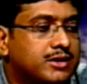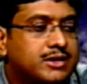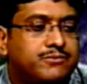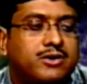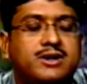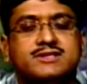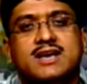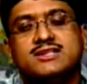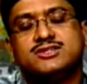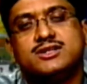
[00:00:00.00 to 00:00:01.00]
The word
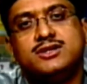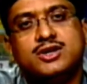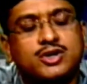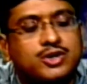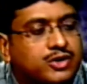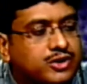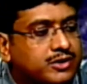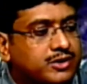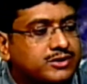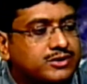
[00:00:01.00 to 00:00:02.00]
disaster
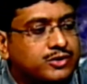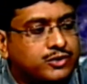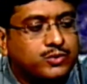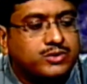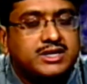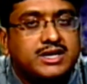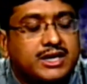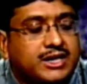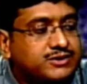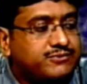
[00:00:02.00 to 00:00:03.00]
root
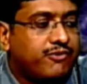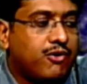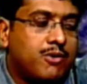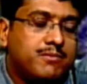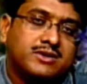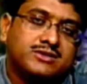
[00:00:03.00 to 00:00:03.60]
is from